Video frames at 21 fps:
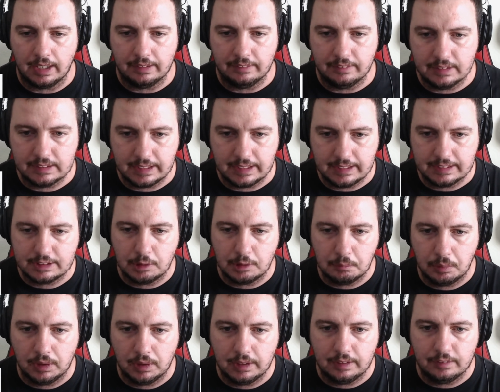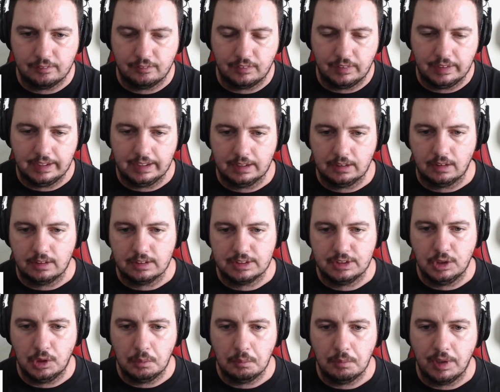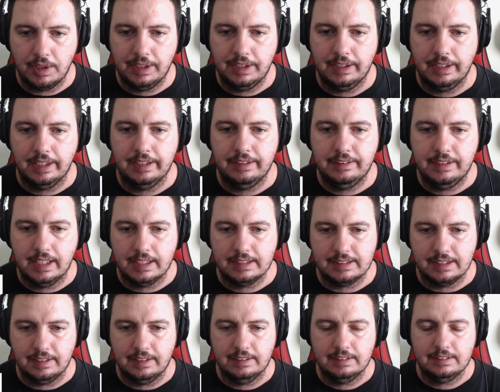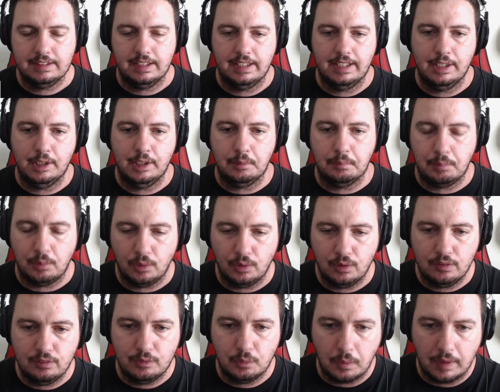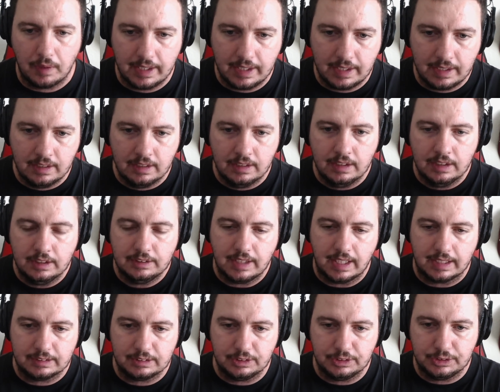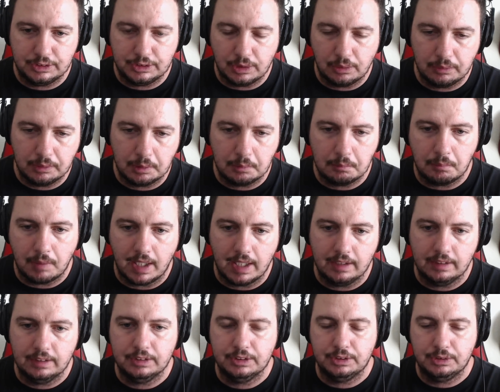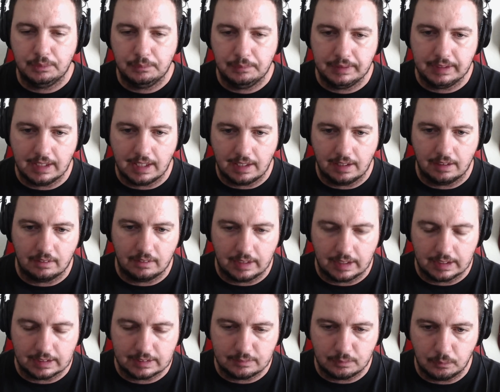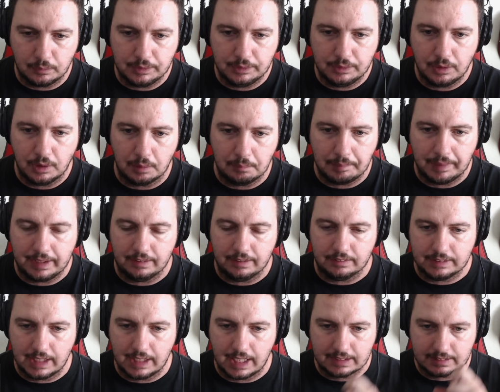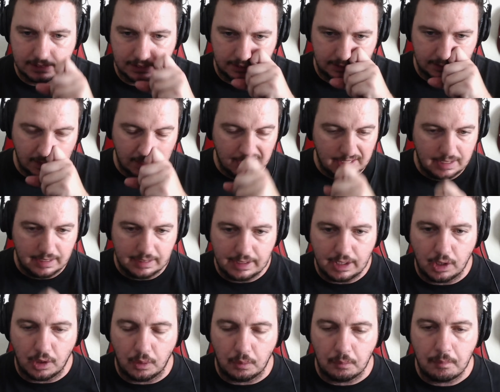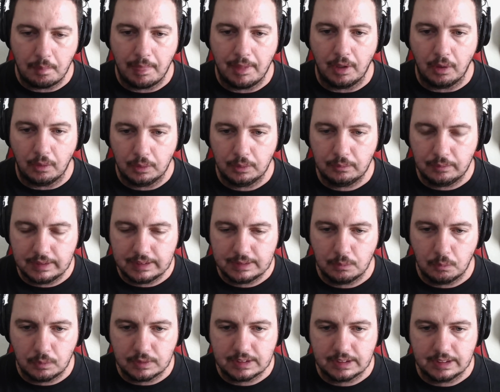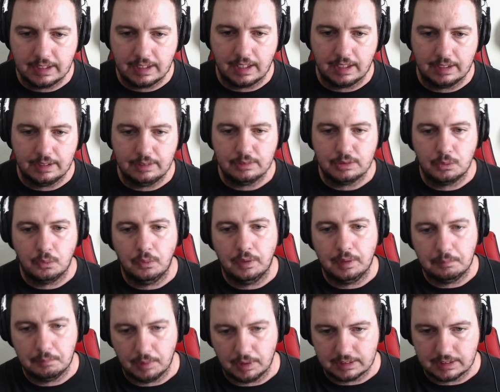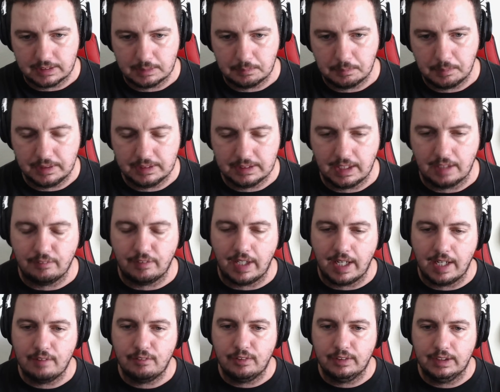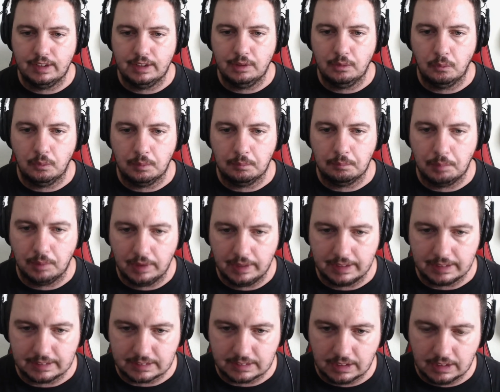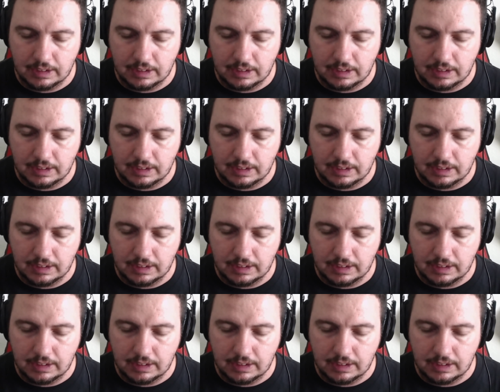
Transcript: This is completely free. It costs no money, and yes, it is an approved way to actually show your mileage to the IRS when you go to pay your taxes. Now, the only reason, once again, I use QuickBooks is because I have everything in one place.